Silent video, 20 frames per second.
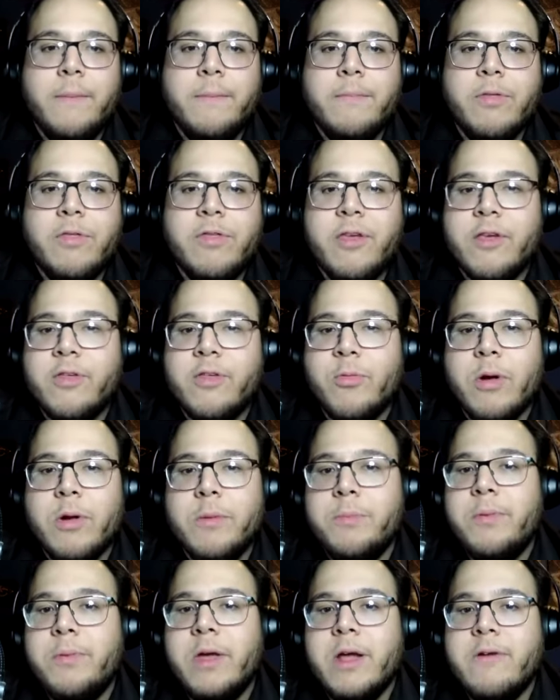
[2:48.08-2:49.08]

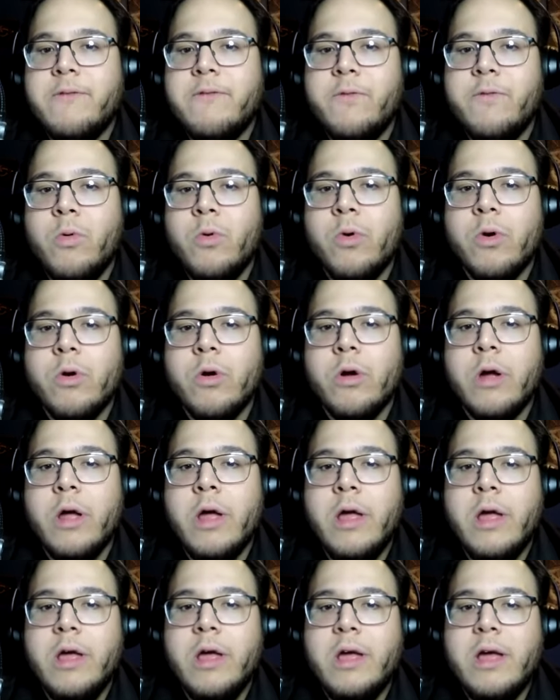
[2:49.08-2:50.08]
Sixth-round pick for
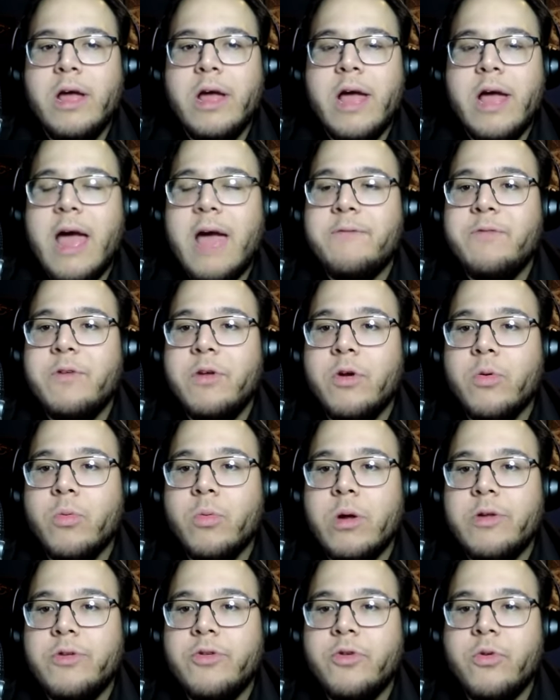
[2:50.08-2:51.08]
a half-year
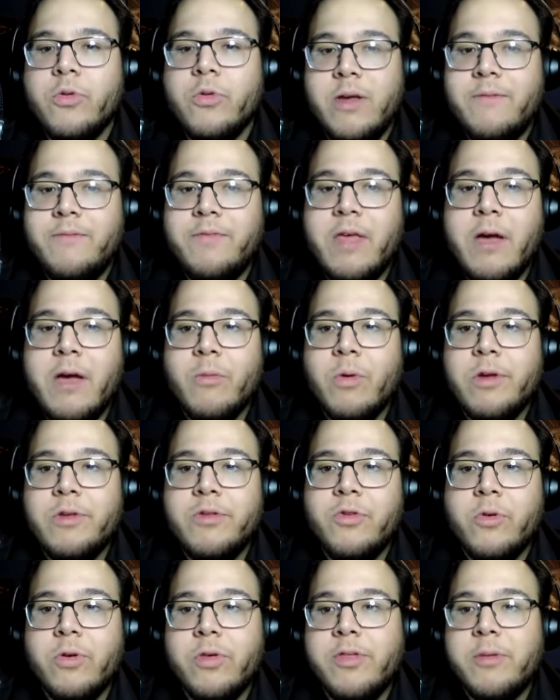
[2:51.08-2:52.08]
rental. If that
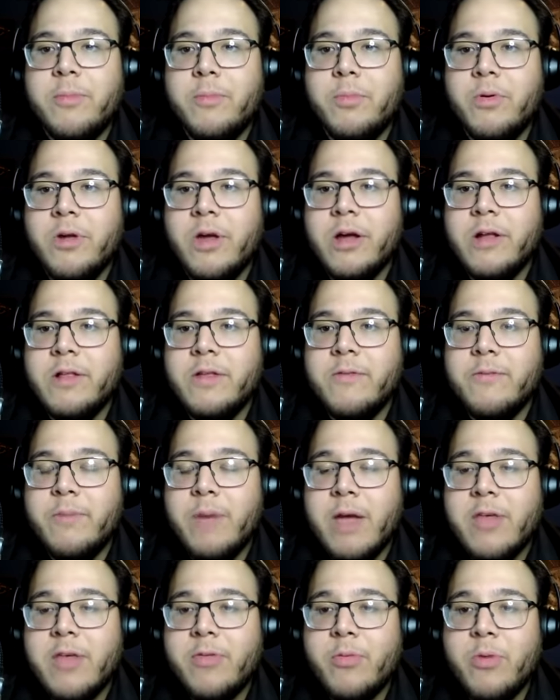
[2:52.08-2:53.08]
rental is a productive
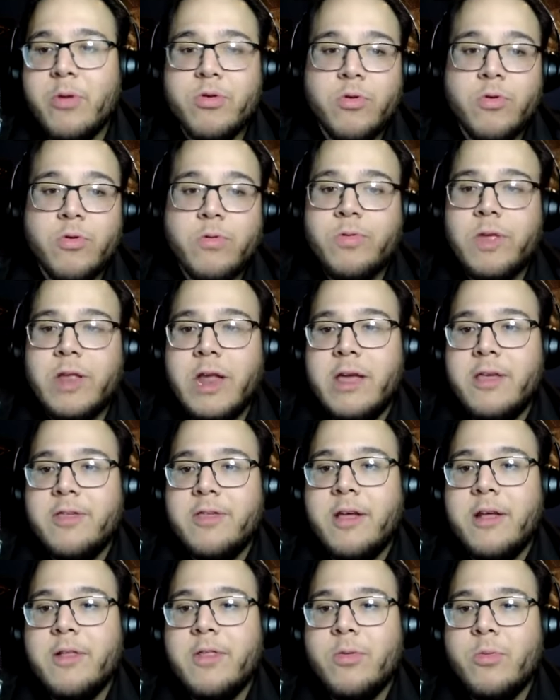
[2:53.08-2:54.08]
pass rusher, then I
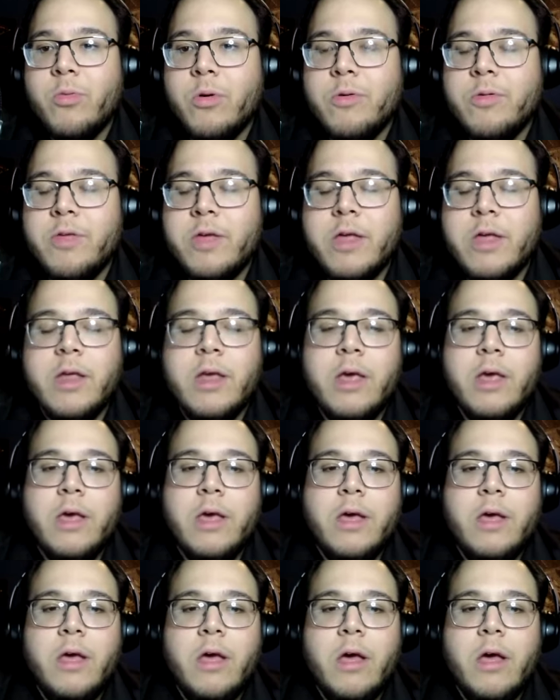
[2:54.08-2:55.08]
say it's worth it.
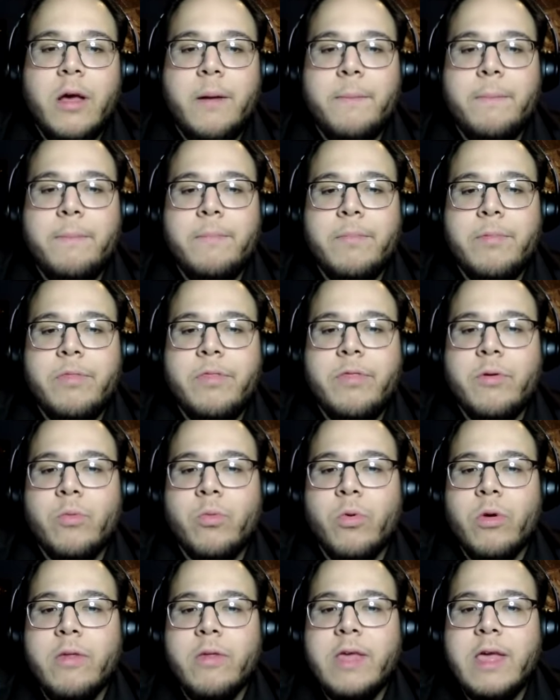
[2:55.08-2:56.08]
The
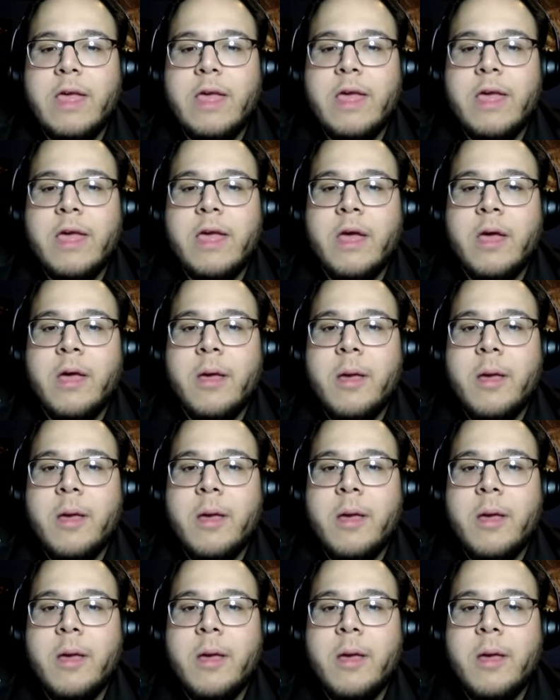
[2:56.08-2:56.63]
really